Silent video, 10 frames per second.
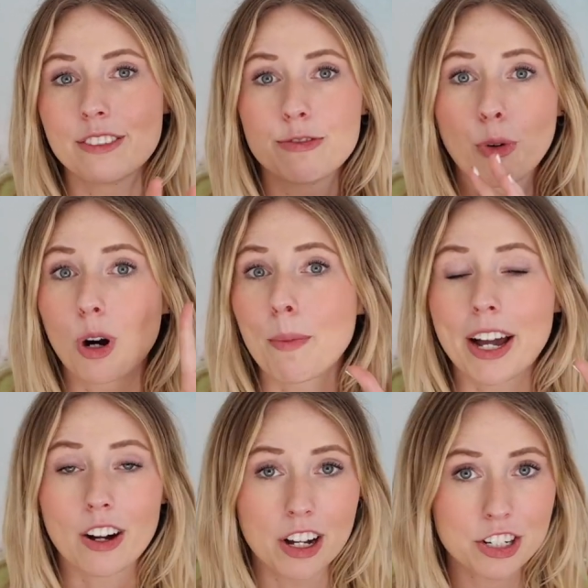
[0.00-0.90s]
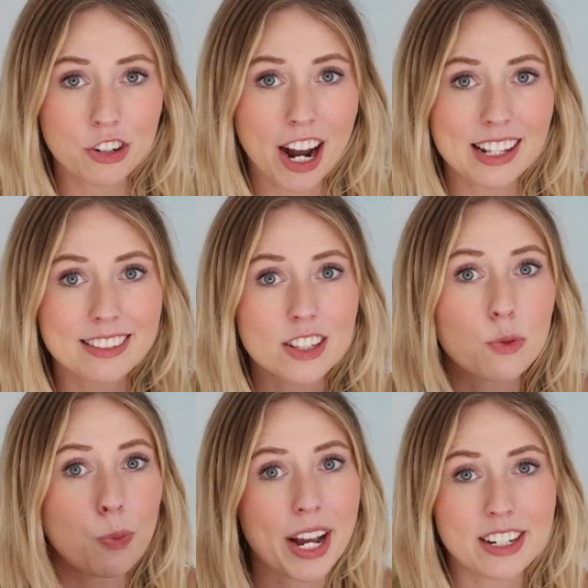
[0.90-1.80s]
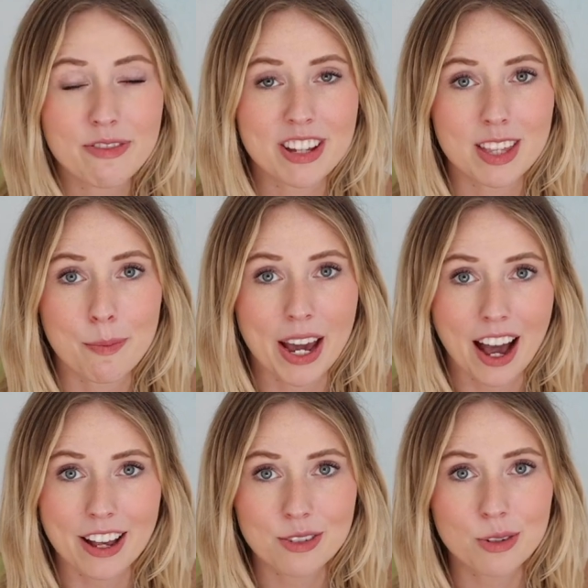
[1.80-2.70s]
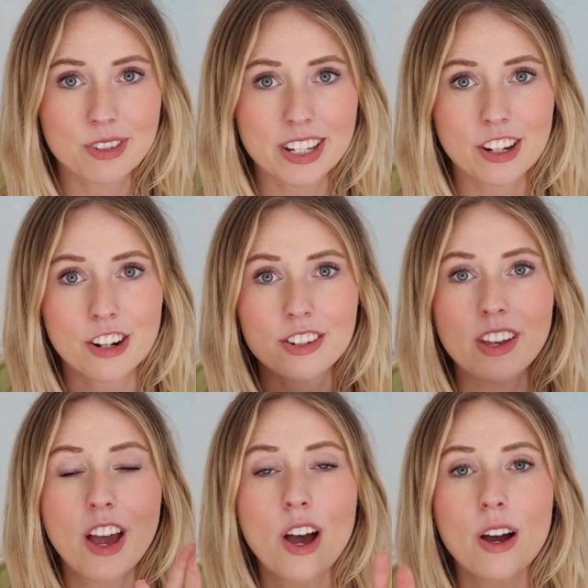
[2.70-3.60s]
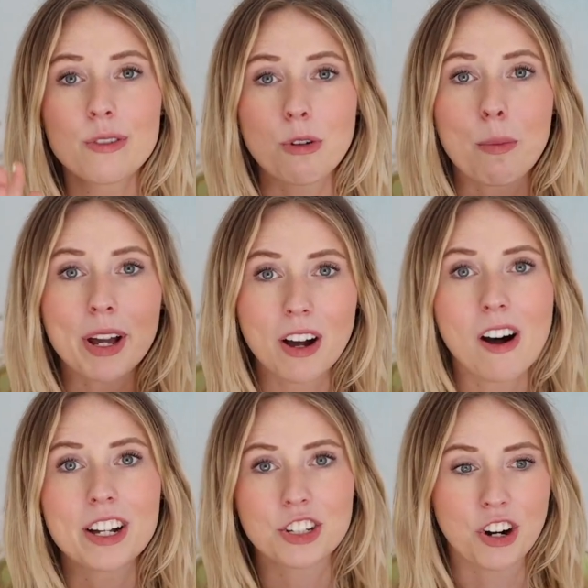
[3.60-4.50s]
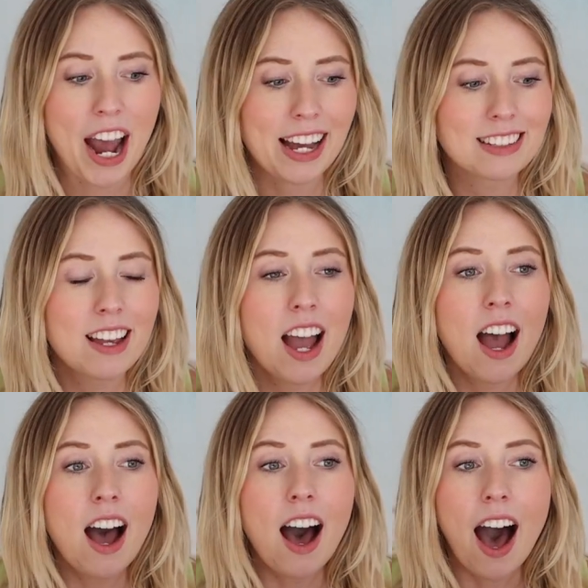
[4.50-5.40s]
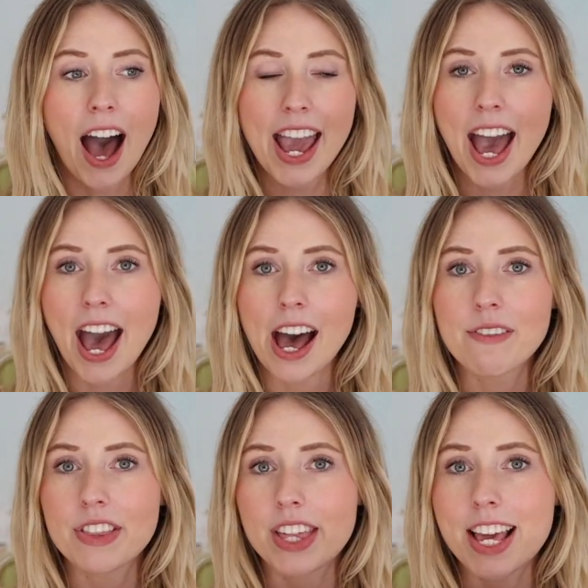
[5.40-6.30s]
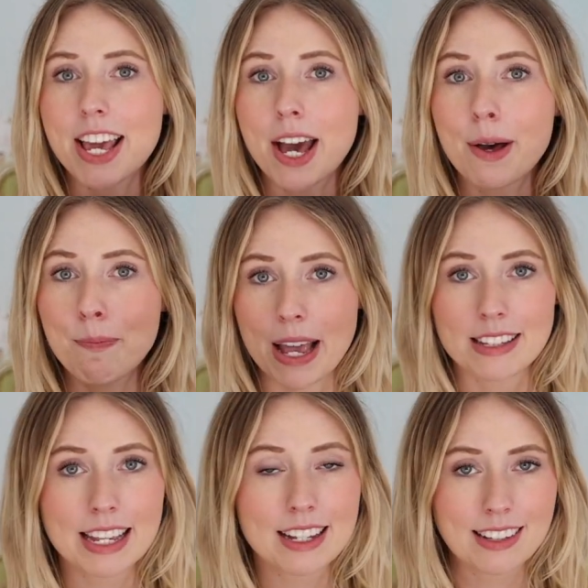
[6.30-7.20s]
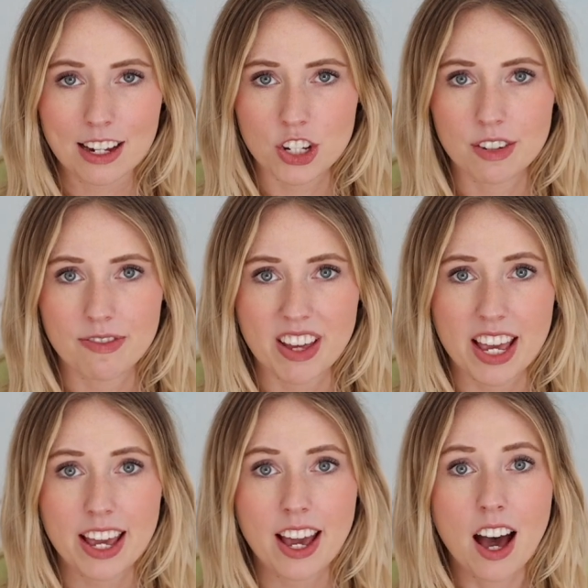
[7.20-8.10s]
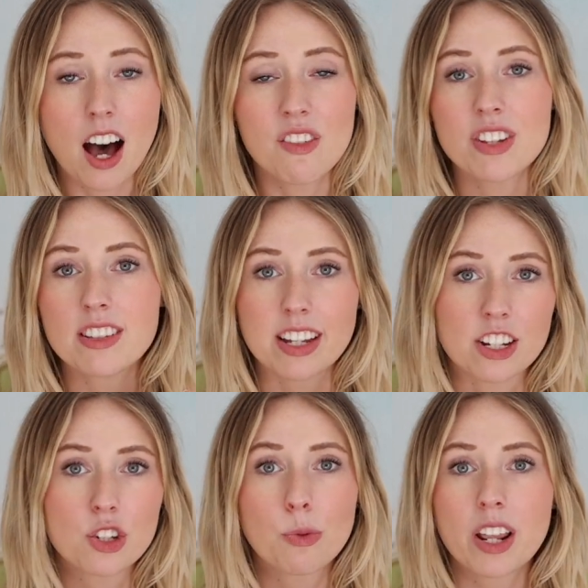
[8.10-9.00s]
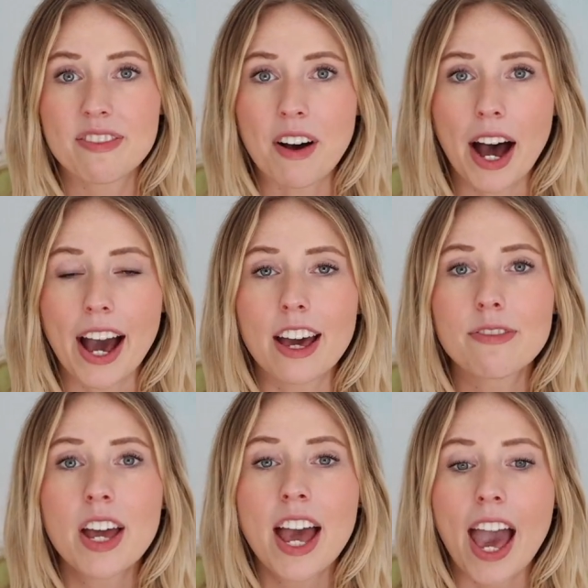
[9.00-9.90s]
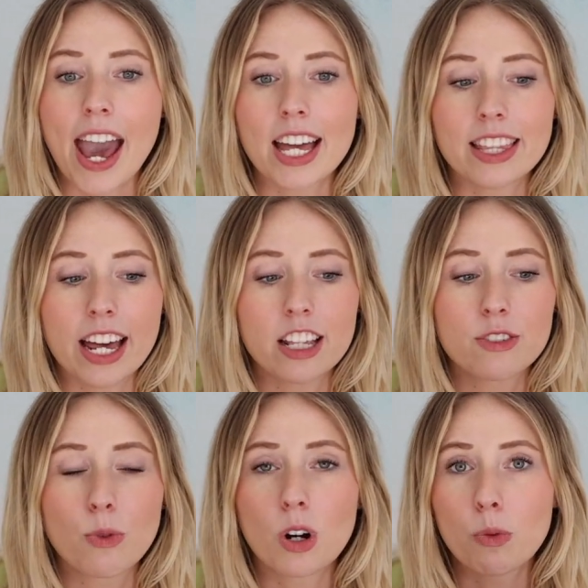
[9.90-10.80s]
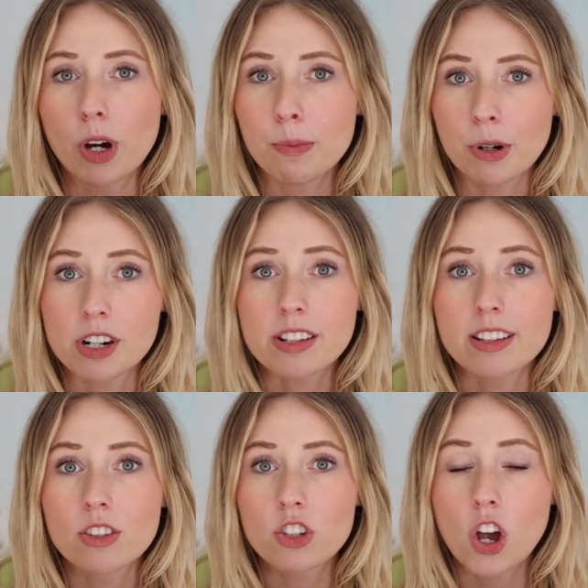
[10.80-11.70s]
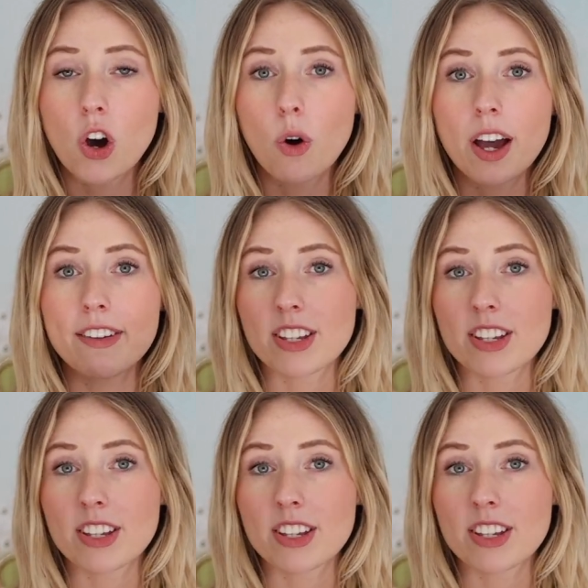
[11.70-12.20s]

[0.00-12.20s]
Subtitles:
For my college grads, that's way different than my high school seniors. For my college grads, I have the basic session fee of $6.25, and that is for one person. So if